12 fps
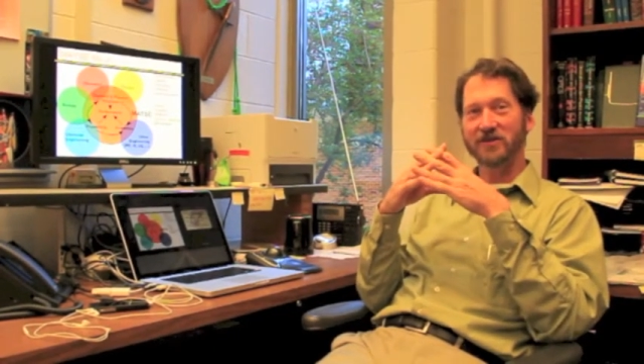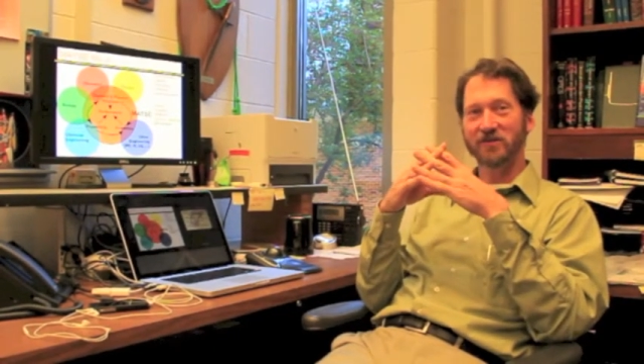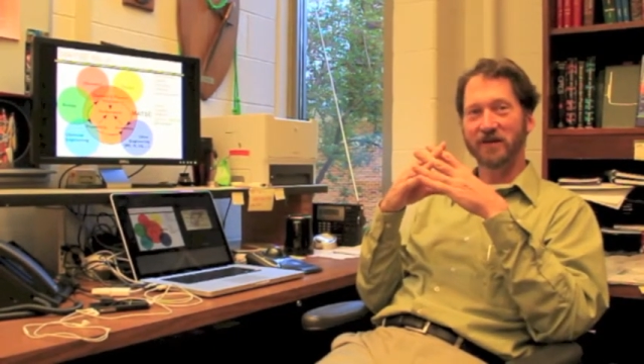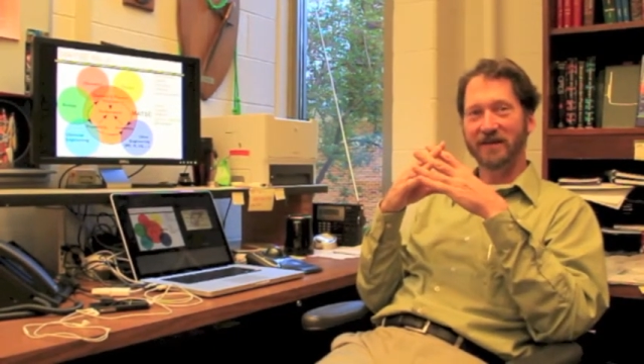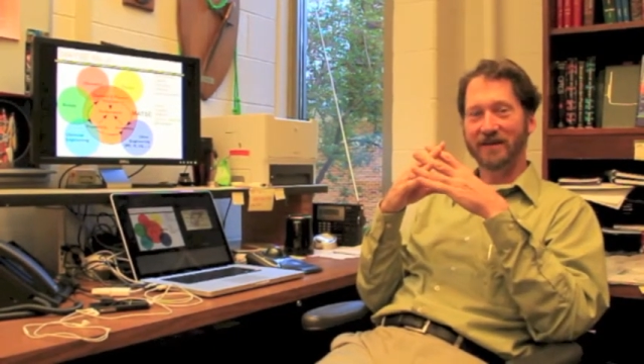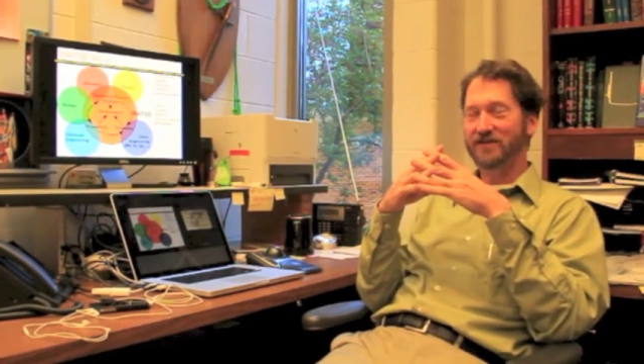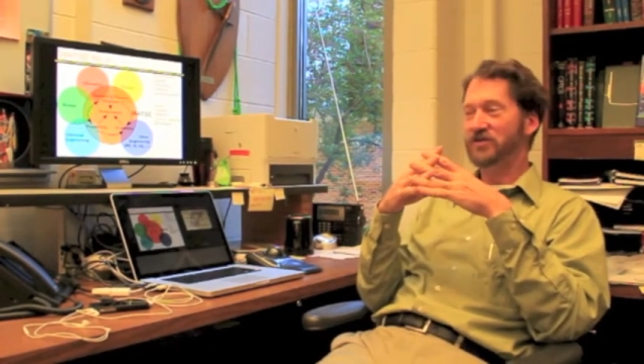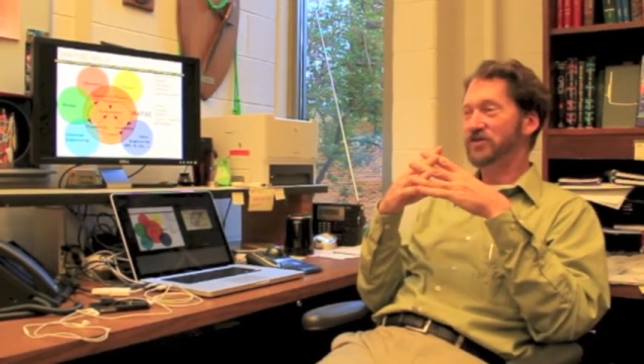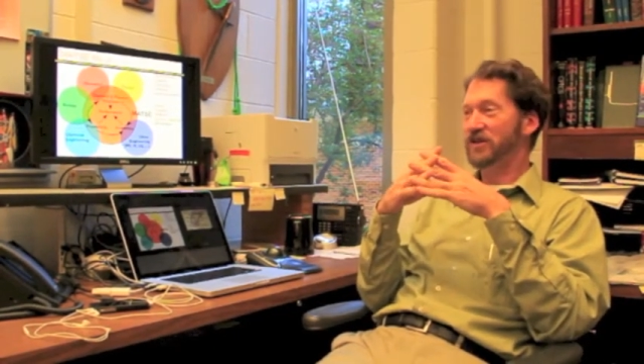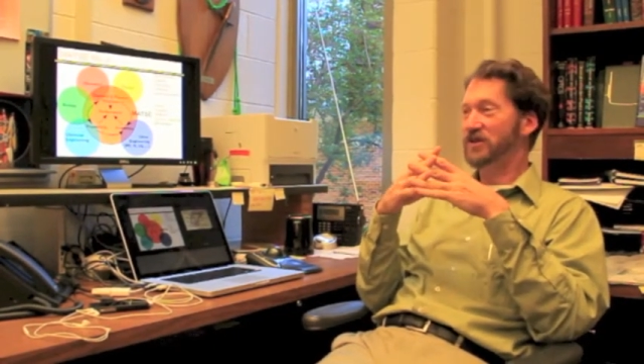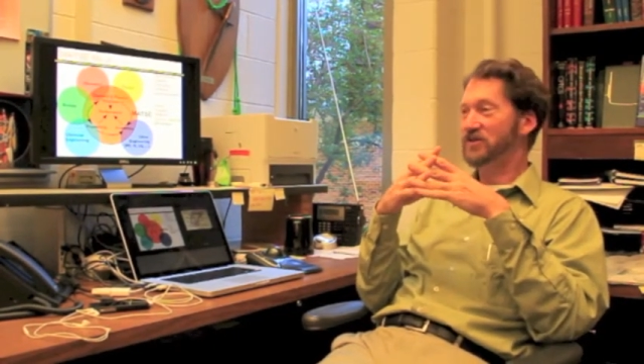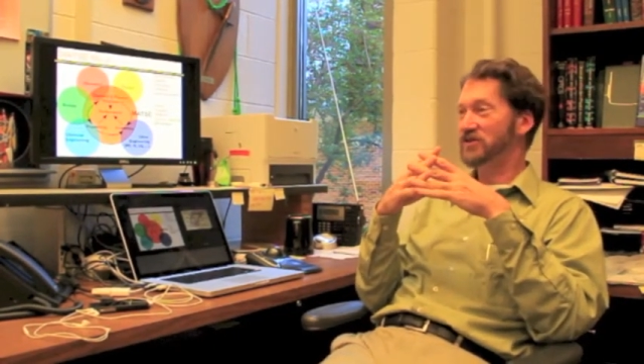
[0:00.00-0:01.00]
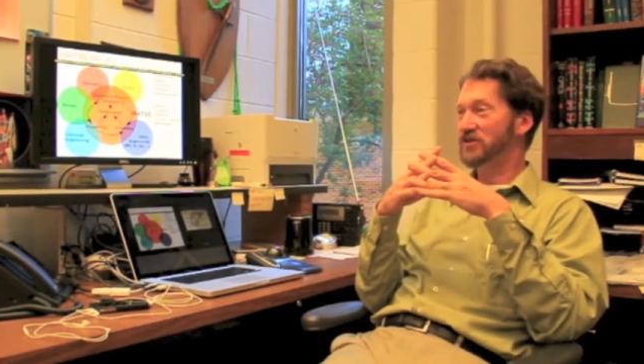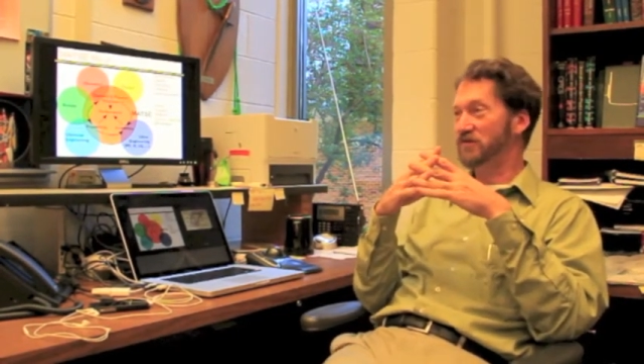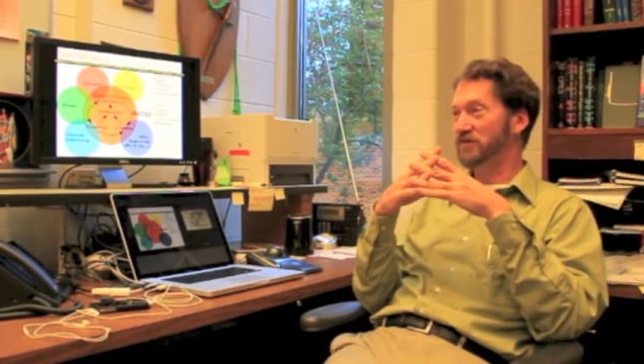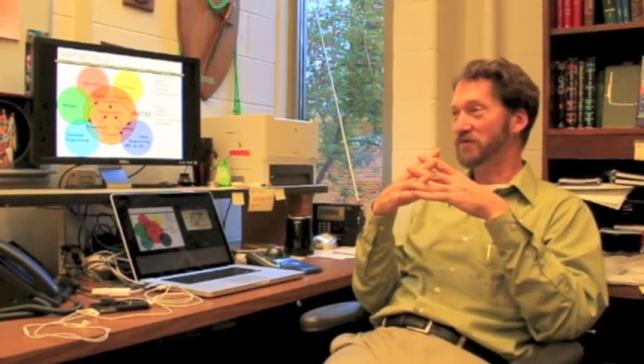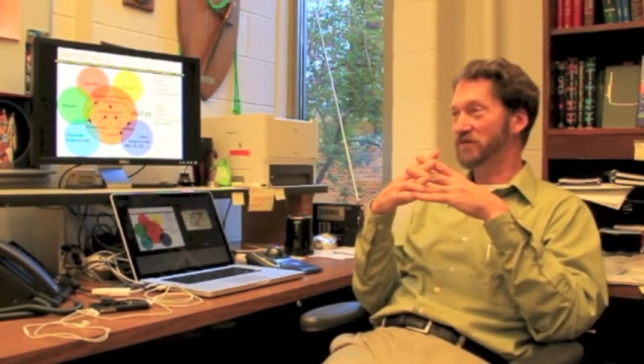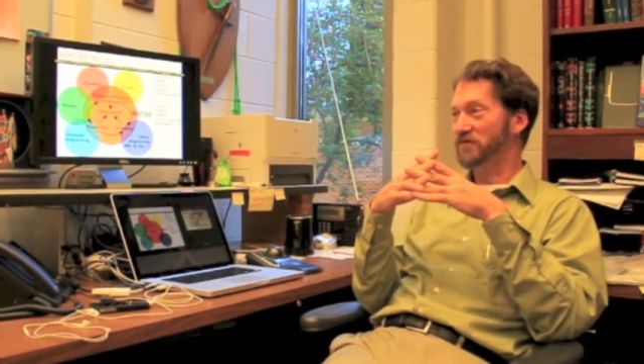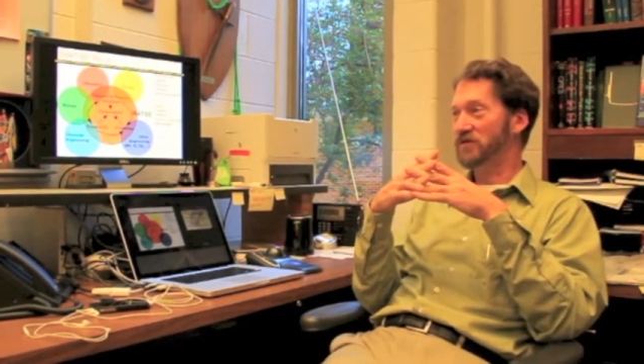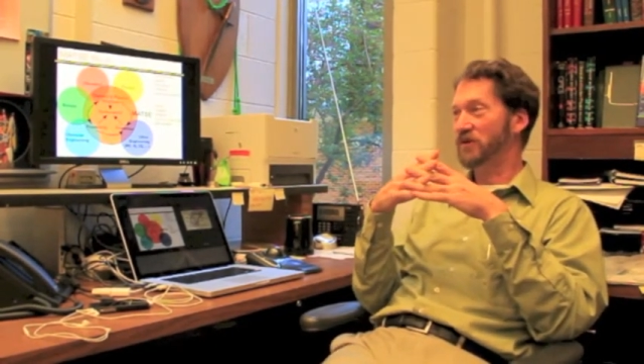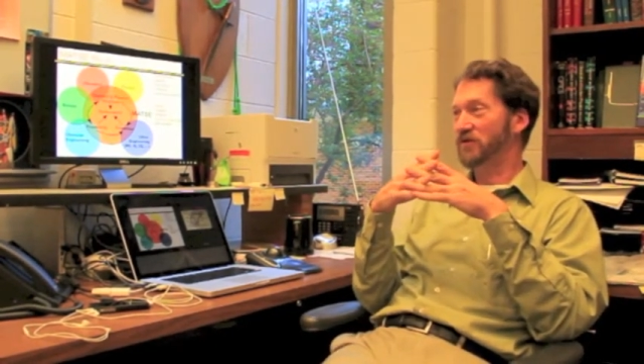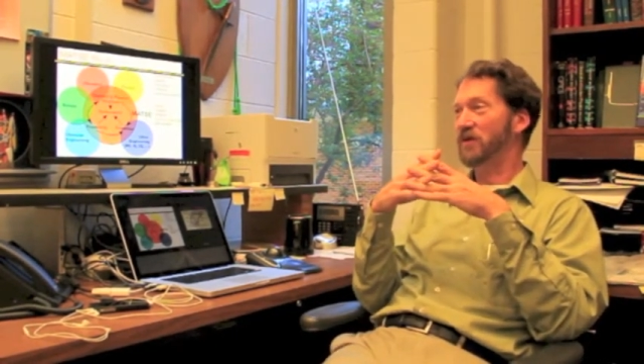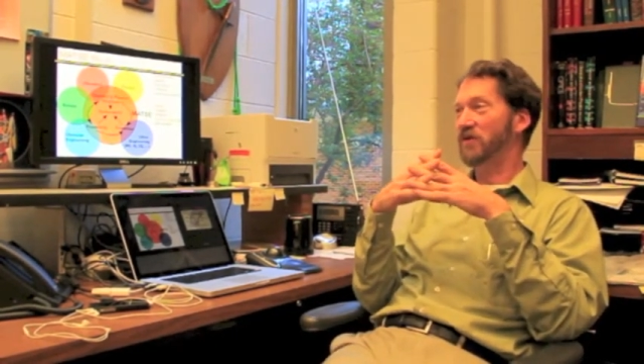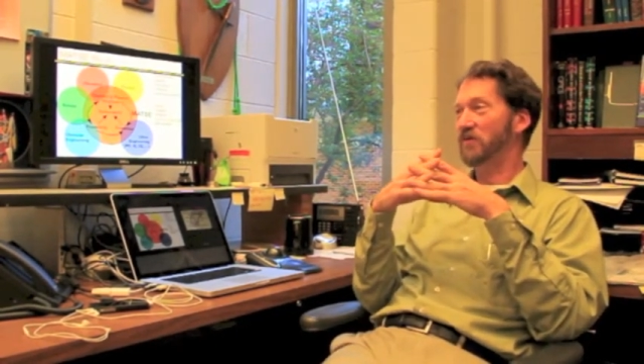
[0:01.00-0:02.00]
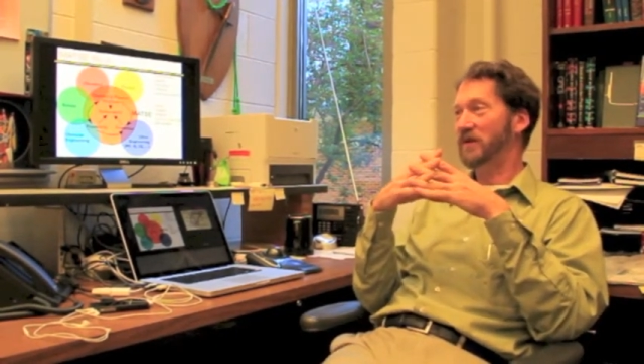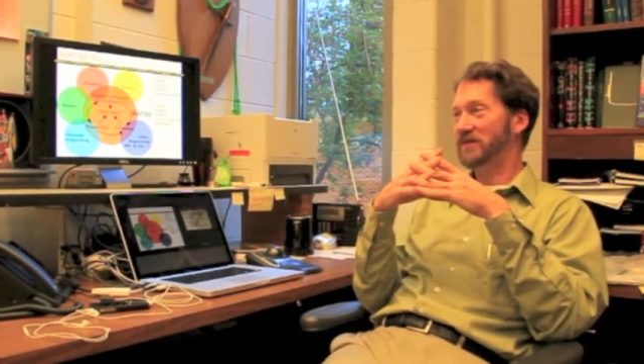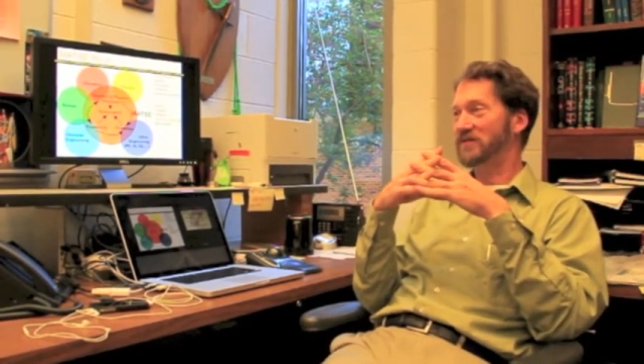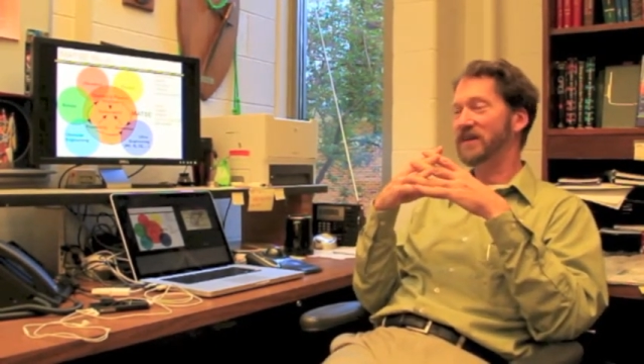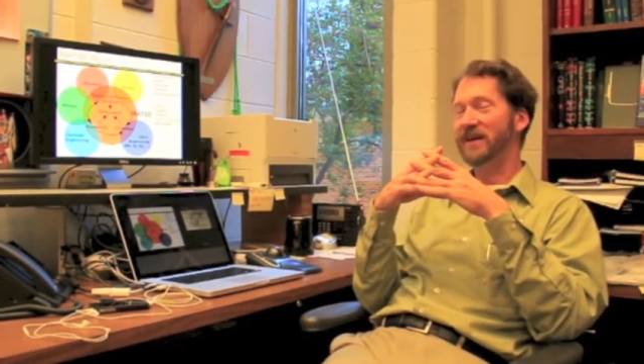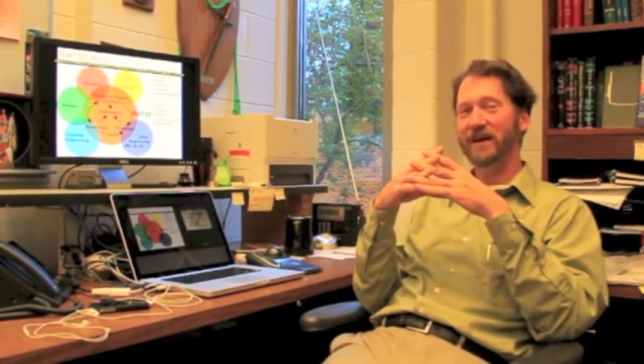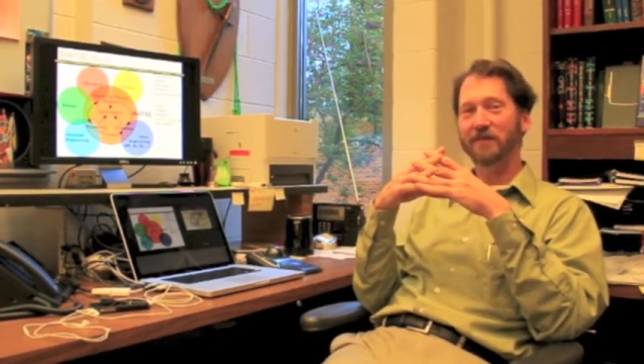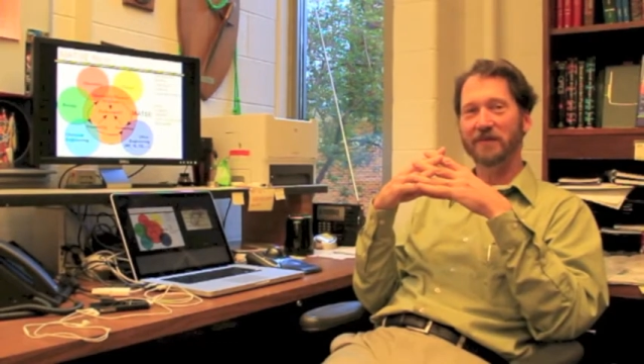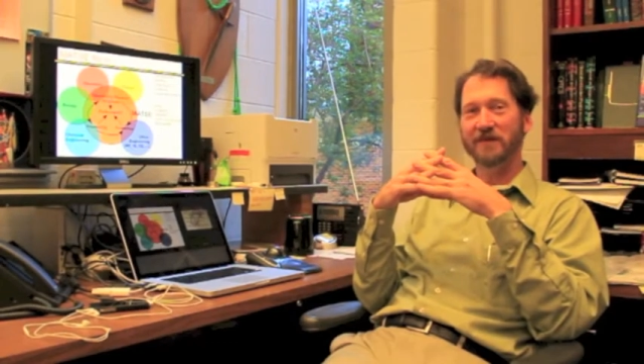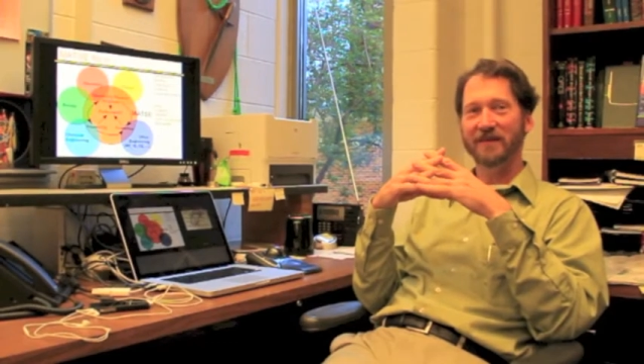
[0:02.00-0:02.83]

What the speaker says: to an exchange student from Togo one time,